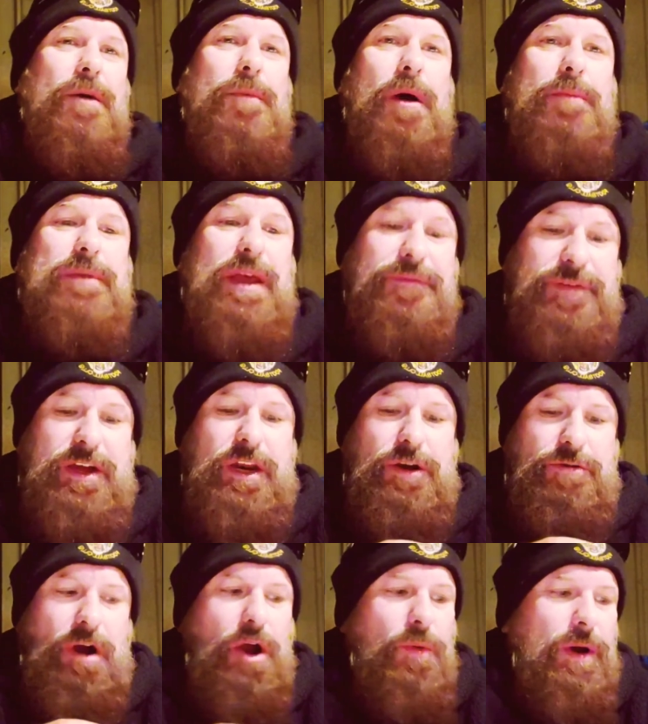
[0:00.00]
I'm definitely going to
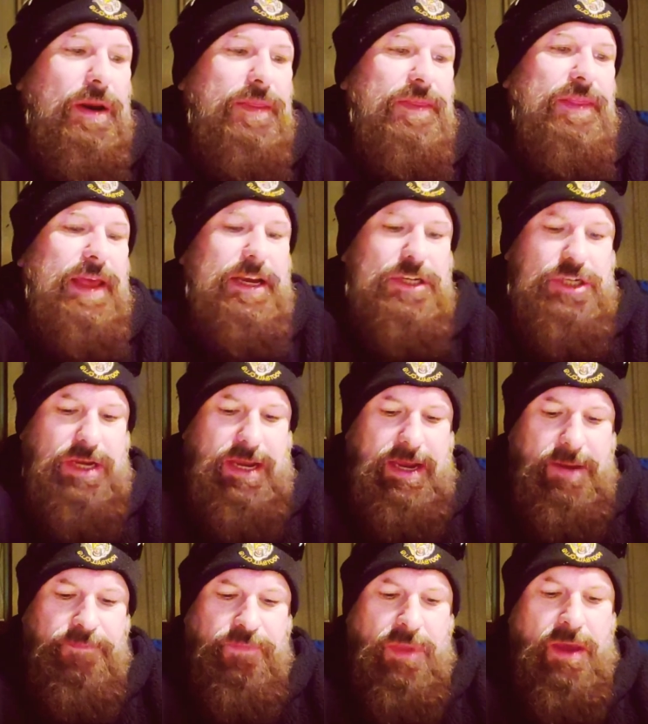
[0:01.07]
grow one next
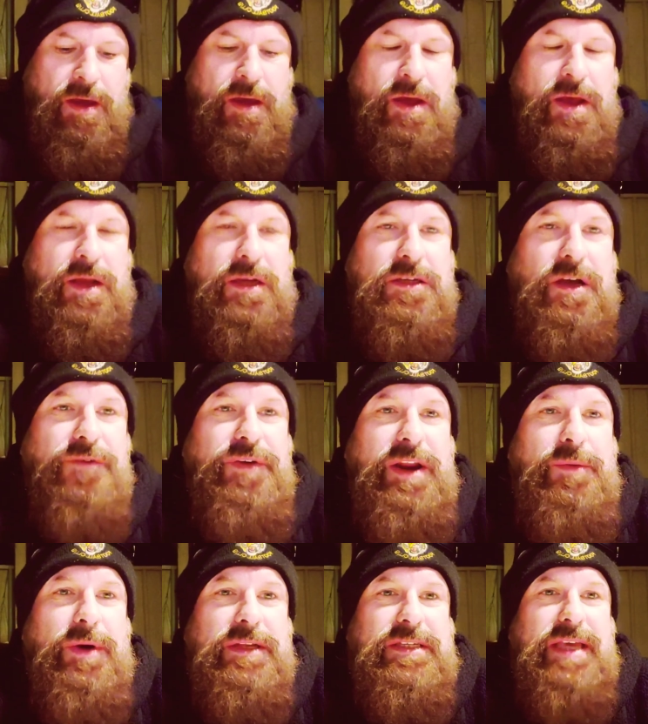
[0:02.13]
year. So if
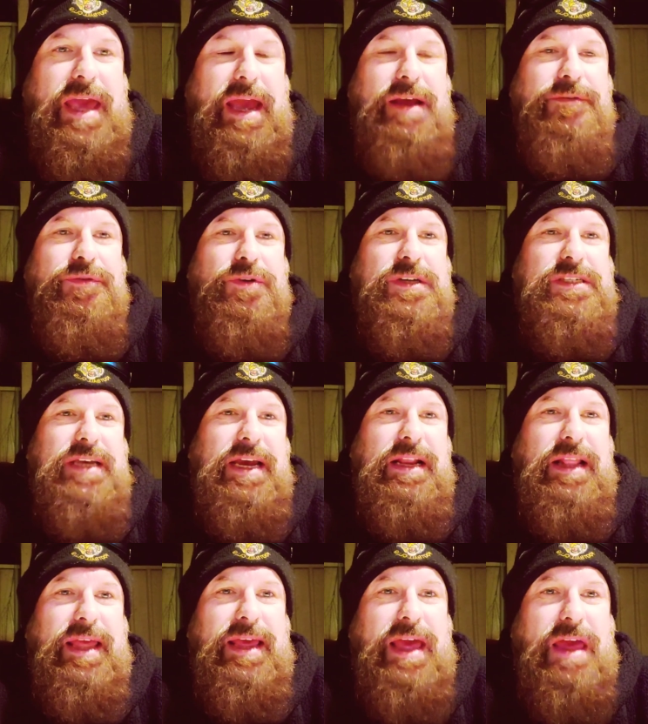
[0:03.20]
anyone's keen for a
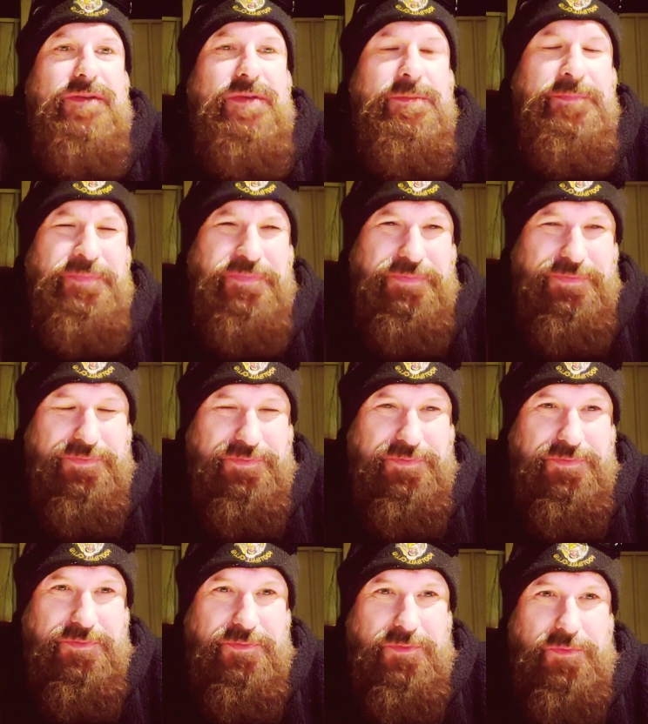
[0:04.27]
seedling, even
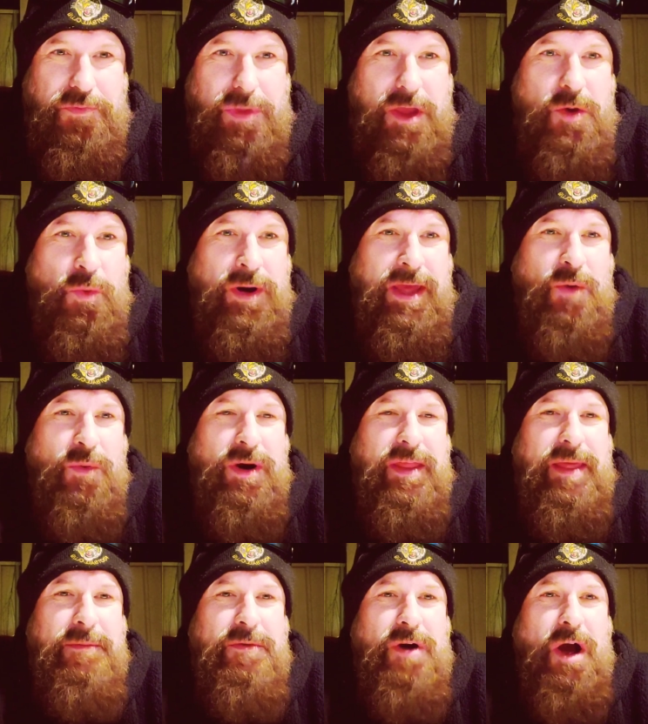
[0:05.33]
you want to get one of
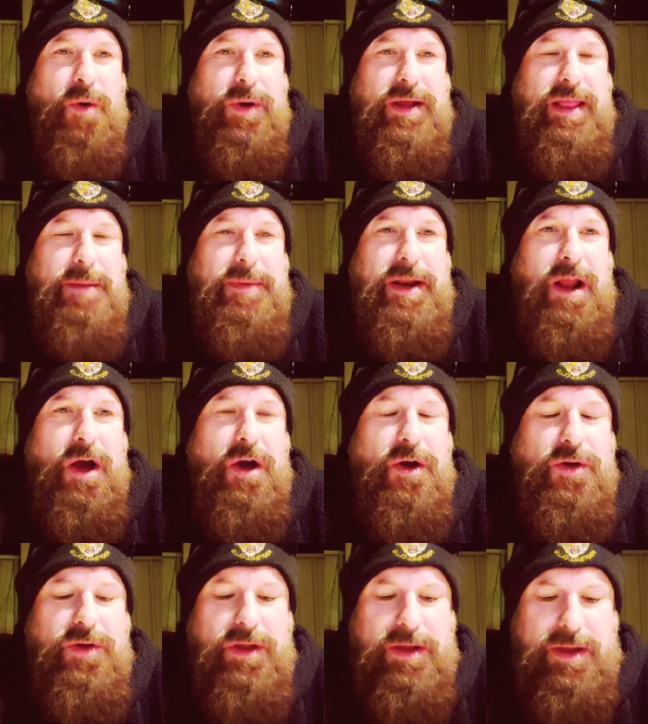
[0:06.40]
them growing, let me
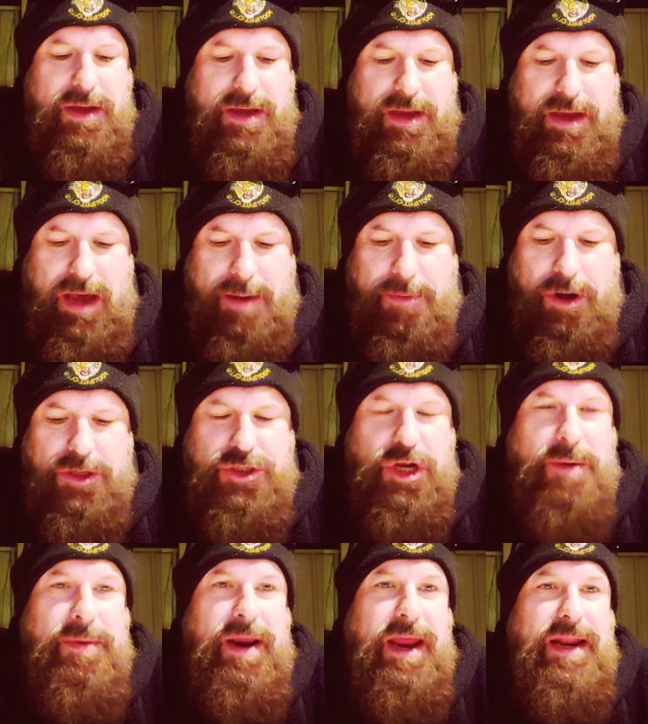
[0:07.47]
know. I might
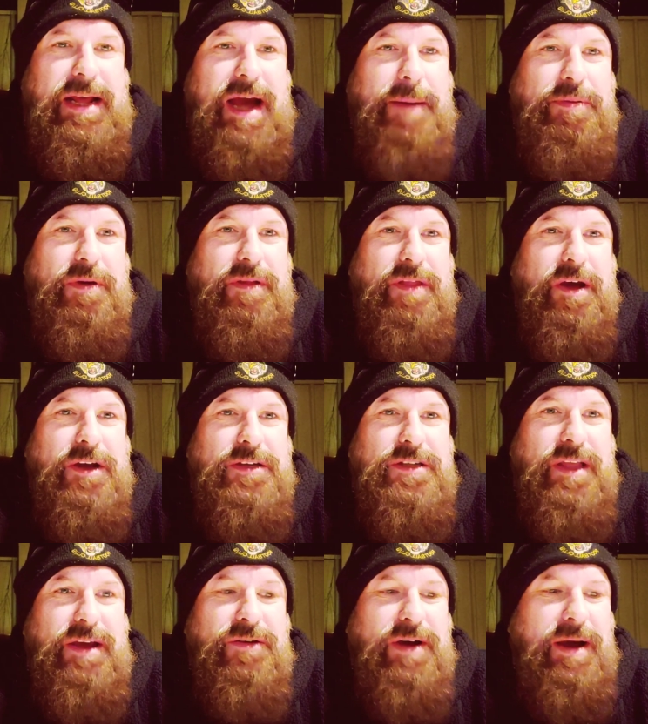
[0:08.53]
germinate a couple of those.
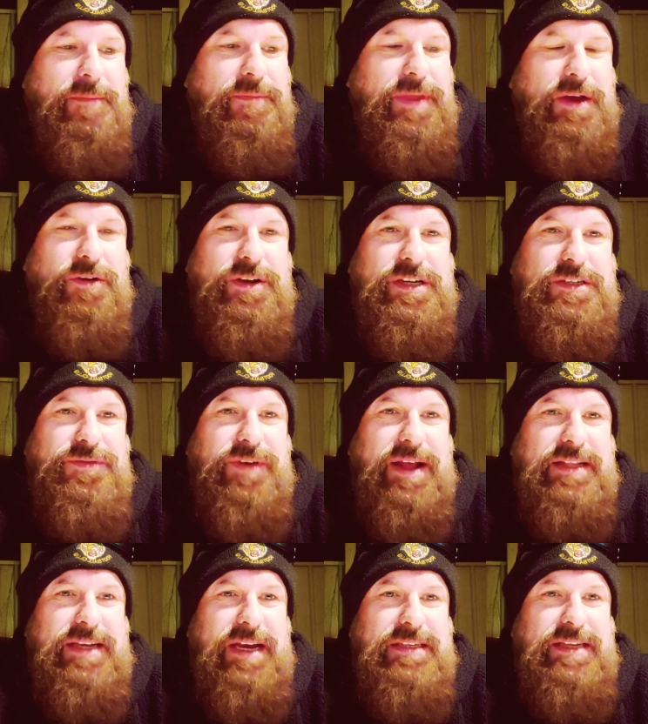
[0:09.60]
They're just
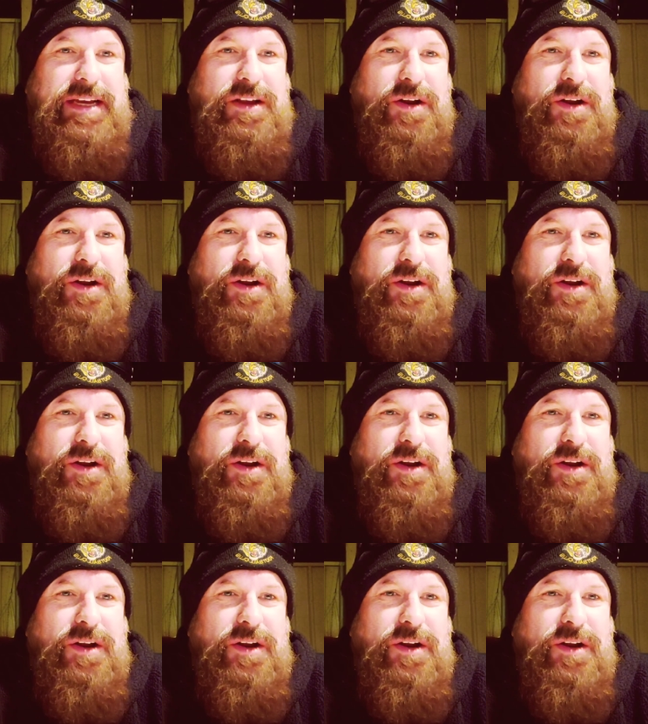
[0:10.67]
fantastic.